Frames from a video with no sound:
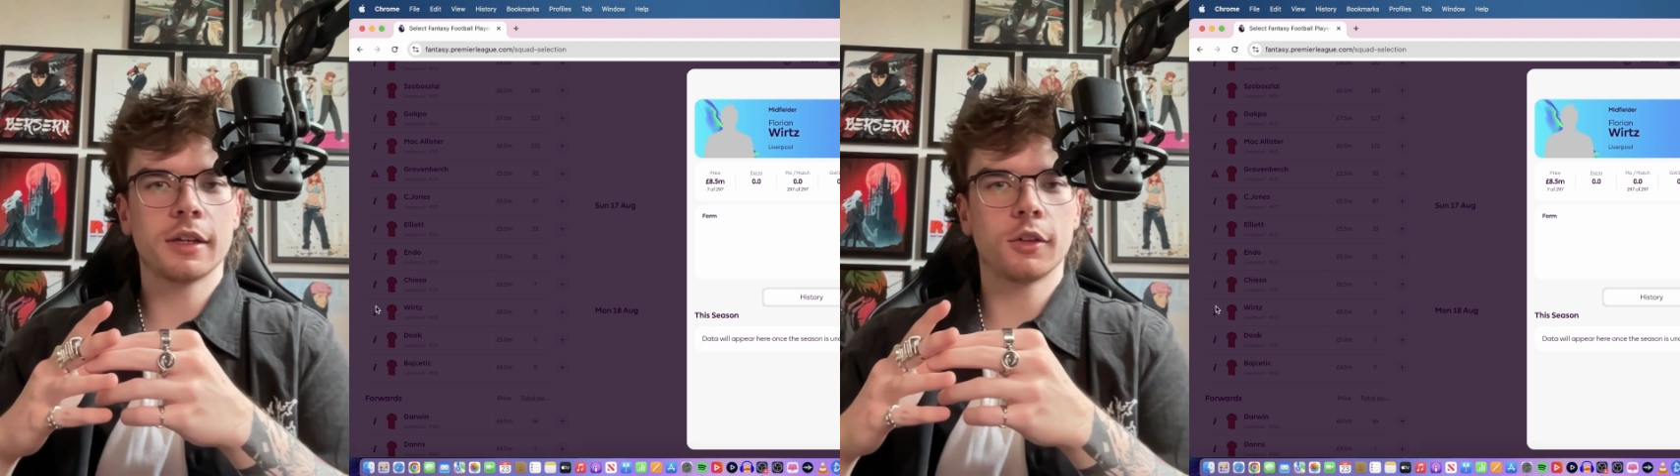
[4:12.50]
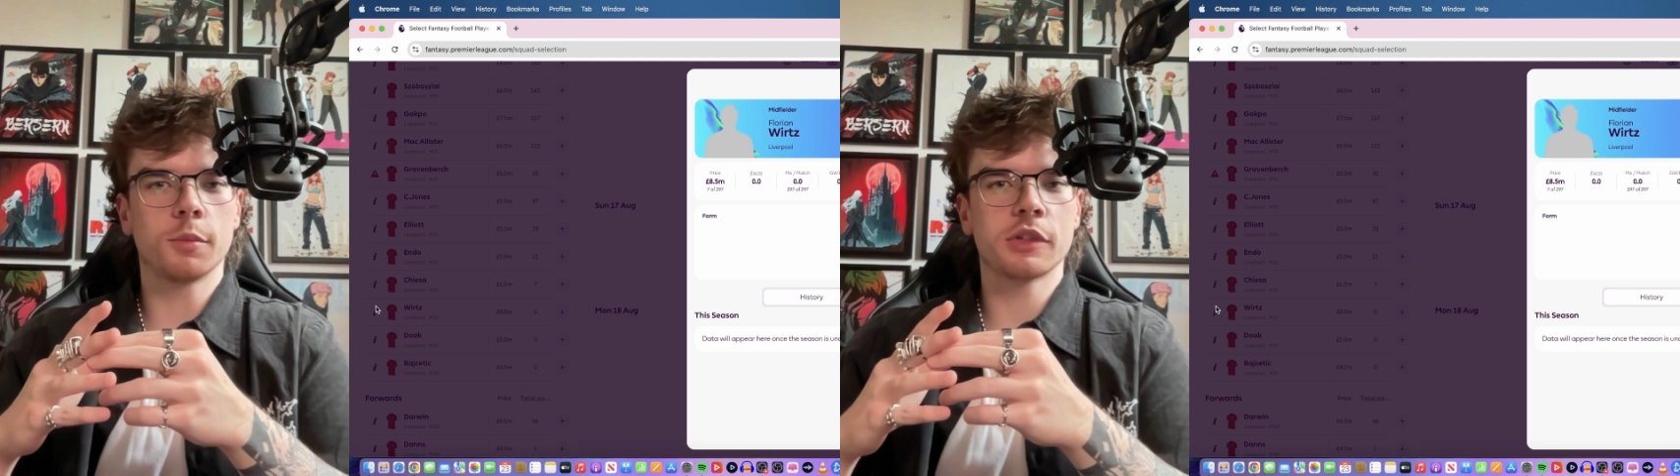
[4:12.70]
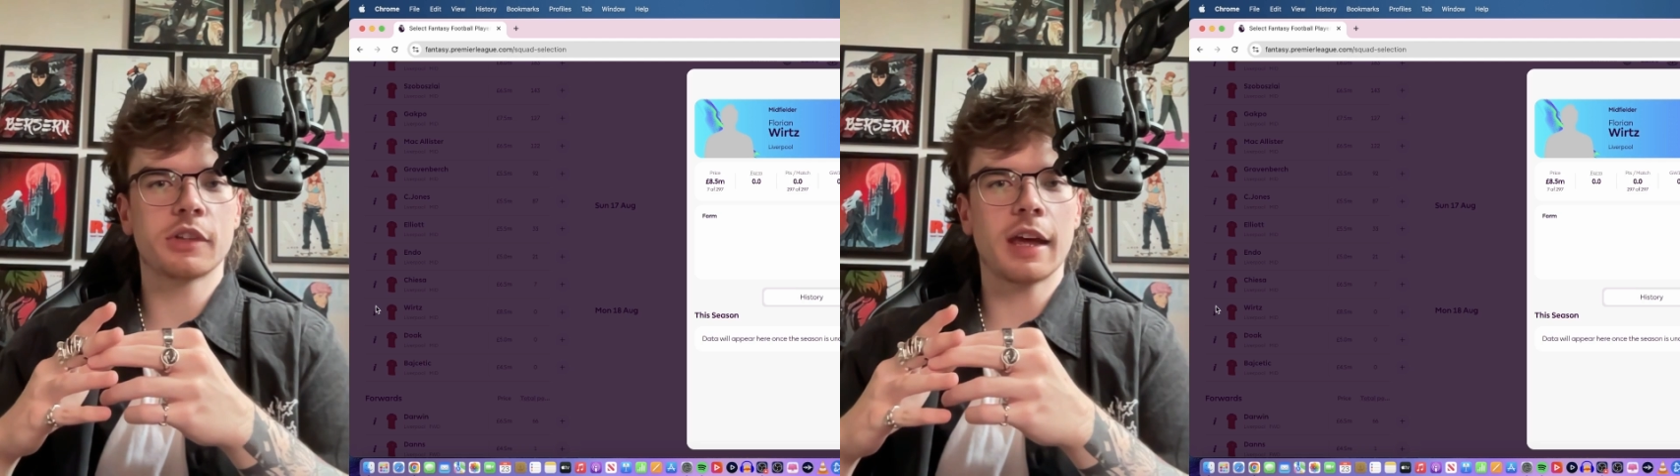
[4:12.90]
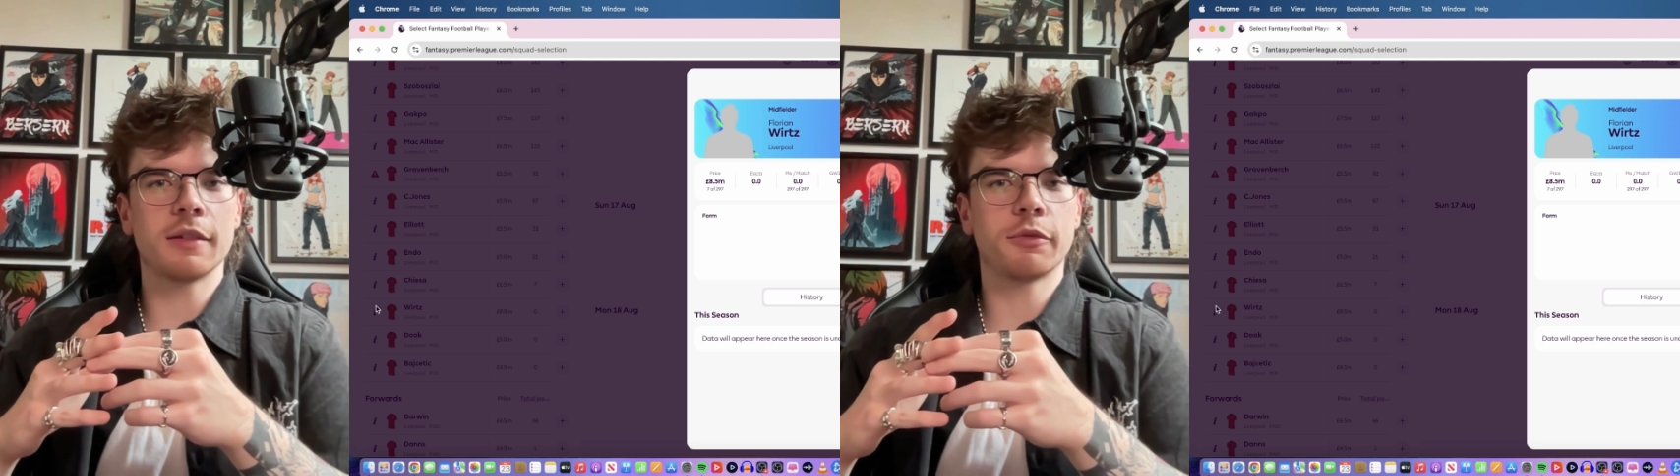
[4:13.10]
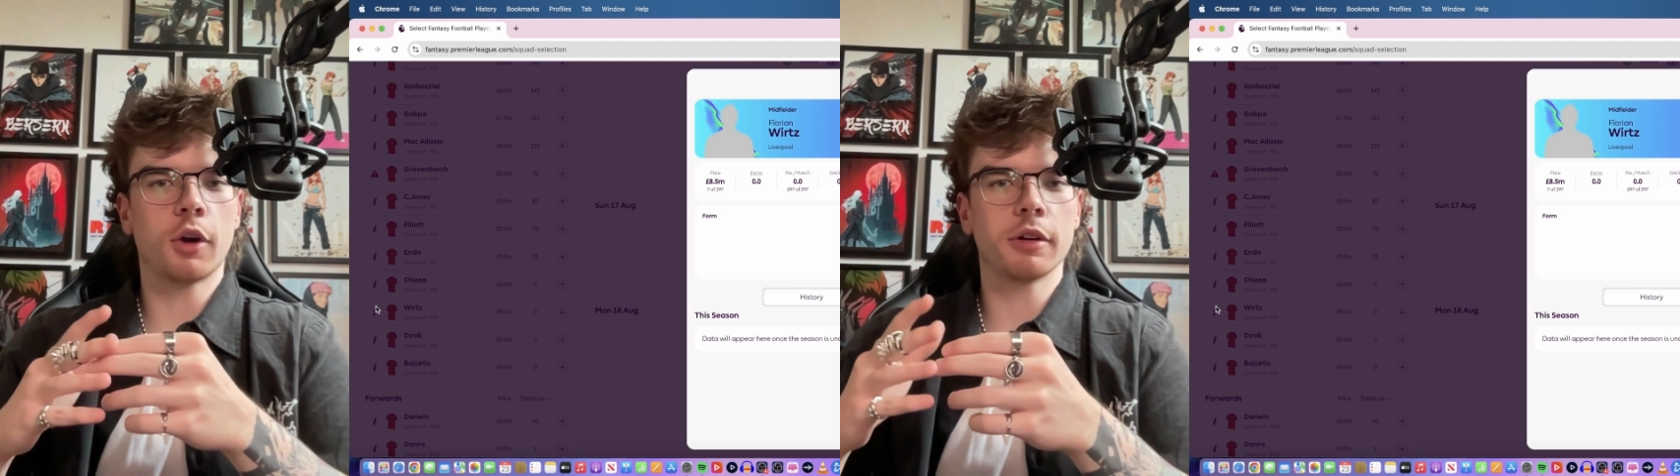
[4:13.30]
Number
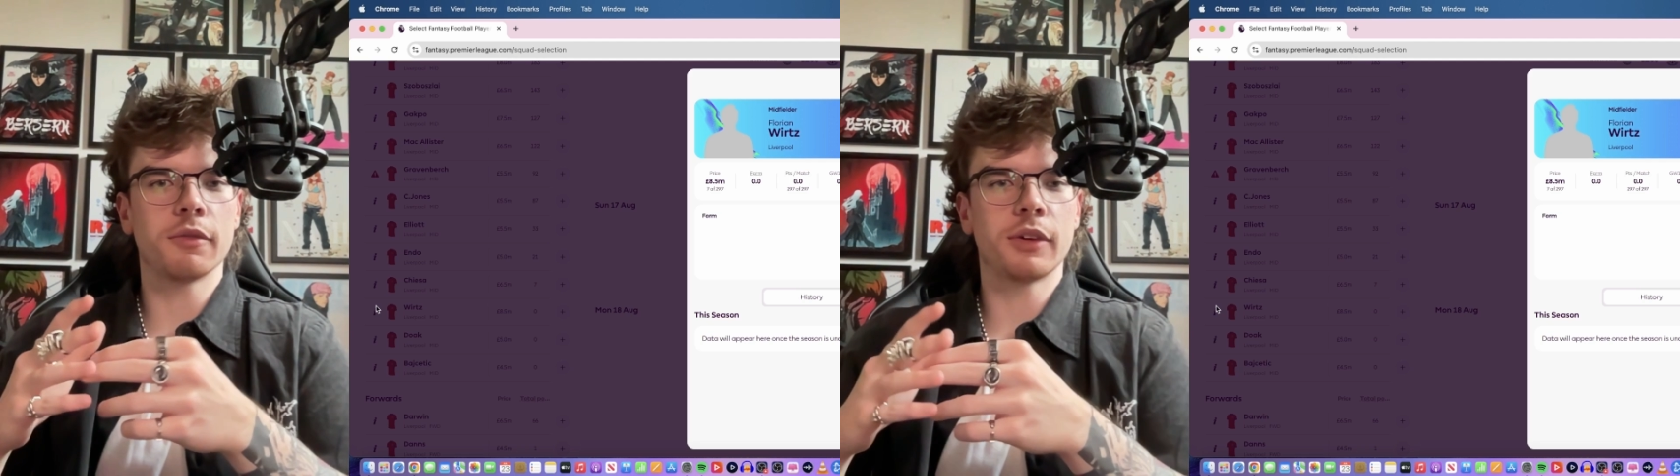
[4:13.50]
10, Florian